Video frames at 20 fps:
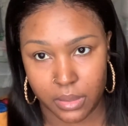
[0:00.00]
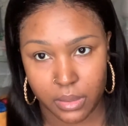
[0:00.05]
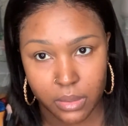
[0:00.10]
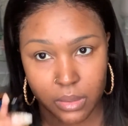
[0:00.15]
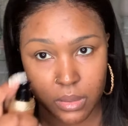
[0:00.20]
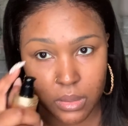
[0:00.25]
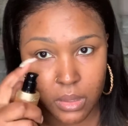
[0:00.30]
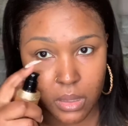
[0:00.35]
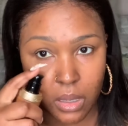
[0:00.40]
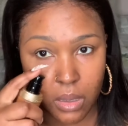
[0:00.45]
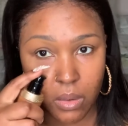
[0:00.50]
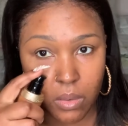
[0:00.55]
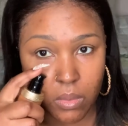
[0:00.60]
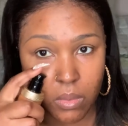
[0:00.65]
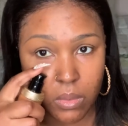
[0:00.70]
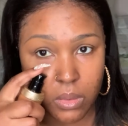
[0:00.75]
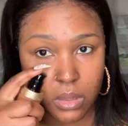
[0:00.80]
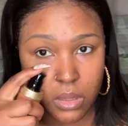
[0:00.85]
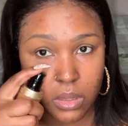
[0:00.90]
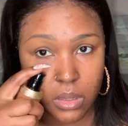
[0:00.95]
So I'm
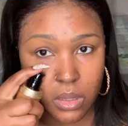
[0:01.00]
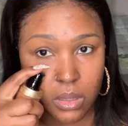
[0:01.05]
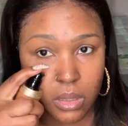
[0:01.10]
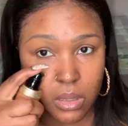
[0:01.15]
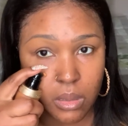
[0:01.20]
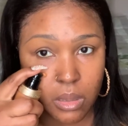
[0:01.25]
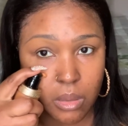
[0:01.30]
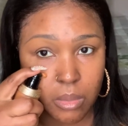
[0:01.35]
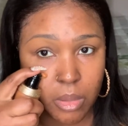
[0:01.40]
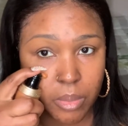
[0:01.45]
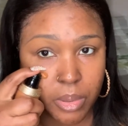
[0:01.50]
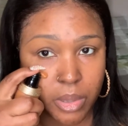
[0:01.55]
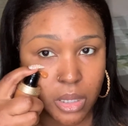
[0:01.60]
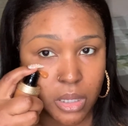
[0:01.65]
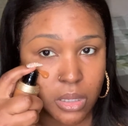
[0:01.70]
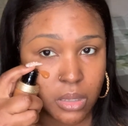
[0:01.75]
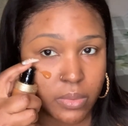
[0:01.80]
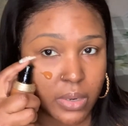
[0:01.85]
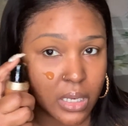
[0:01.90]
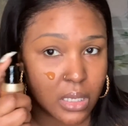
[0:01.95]
gonna put it
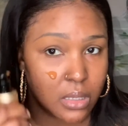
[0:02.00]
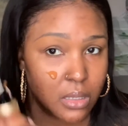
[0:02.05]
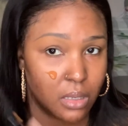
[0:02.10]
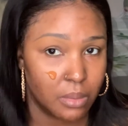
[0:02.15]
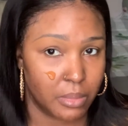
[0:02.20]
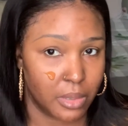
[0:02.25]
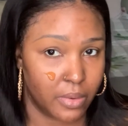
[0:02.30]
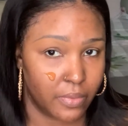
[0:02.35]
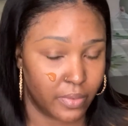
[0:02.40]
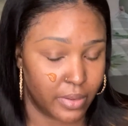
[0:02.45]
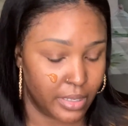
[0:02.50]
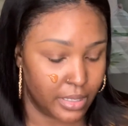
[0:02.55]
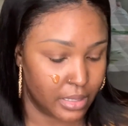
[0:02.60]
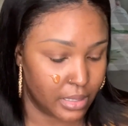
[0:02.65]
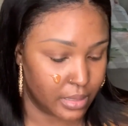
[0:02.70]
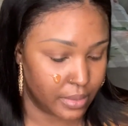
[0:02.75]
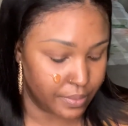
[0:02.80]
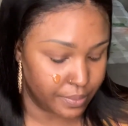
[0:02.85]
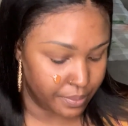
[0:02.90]
directly on my face.